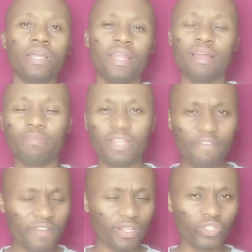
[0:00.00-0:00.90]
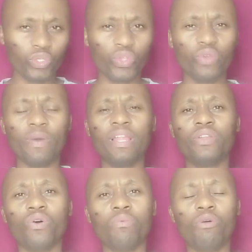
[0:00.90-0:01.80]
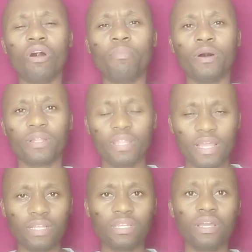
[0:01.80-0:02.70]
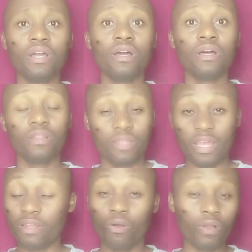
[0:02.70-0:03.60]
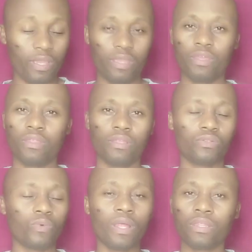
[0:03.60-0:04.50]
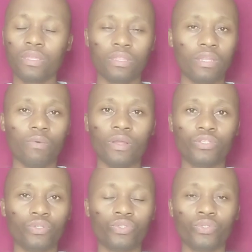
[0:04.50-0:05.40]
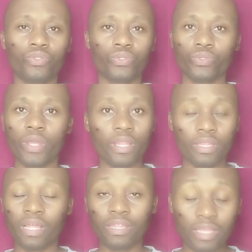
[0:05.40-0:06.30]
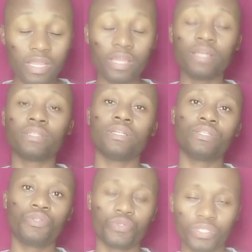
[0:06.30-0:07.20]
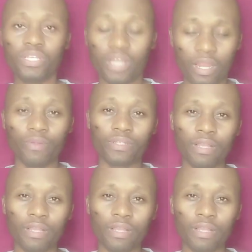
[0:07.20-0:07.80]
And I'm definitely sure you want to know more about that. Then, okay, there's one thing that I want you to do, and that thing is that you stick around.